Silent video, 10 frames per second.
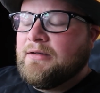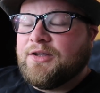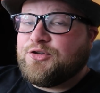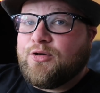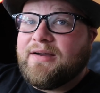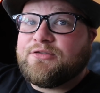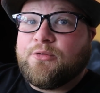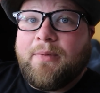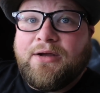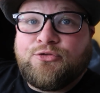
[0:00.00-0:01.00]
the
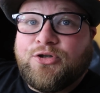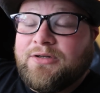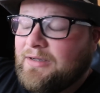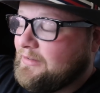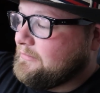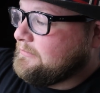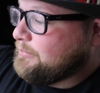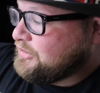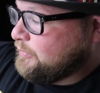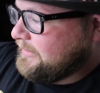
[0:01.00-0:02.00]
transformation in
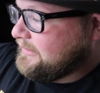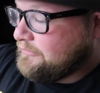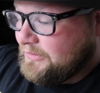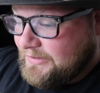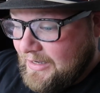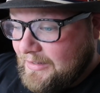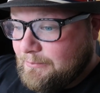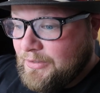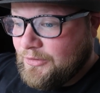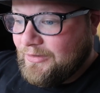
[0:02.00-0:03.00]
between different
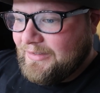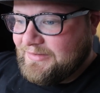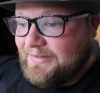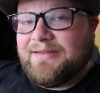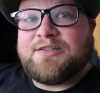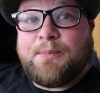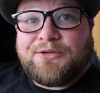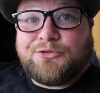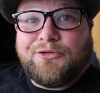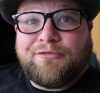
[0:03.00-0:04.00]
time periods and the
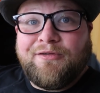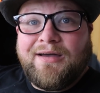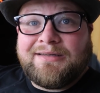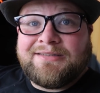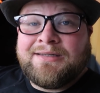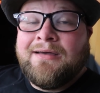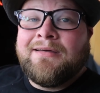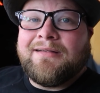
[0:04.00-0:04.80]
special effects.